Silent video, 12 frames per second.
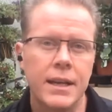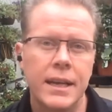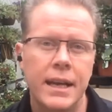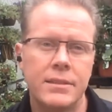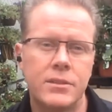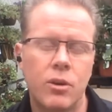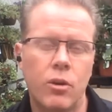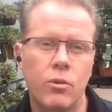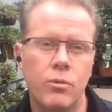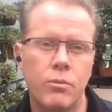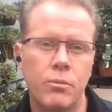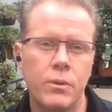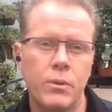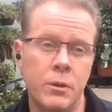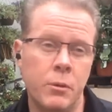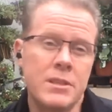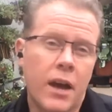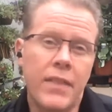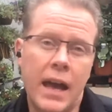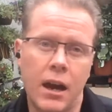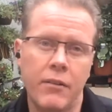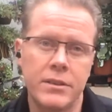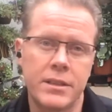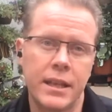And so we saw that,
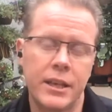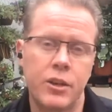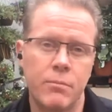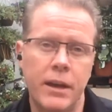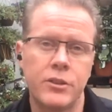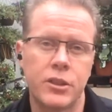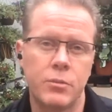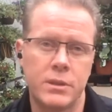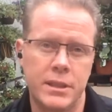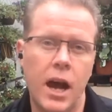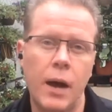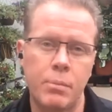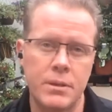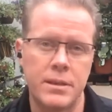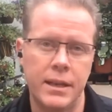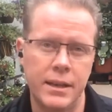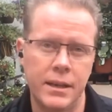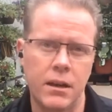obviously, like you mentioned, was the opposite.